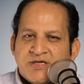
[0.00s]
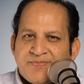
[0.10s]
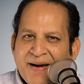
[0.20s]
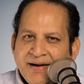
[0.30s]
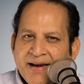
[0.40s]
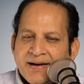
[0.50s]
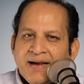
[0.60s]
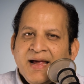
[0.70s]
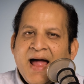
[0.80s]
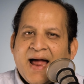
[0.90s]
spending
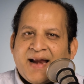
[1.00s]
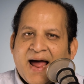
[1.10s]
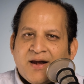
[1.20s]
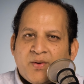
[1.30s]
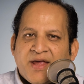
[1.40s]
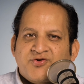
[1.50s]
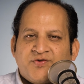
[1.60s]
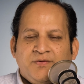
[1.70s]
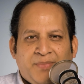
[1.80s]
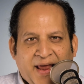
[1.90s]
and
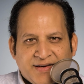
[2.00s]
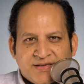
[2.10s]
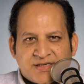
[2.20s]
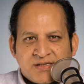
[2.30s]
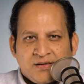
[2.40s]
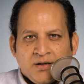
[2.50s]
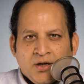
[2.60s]
allocation plans,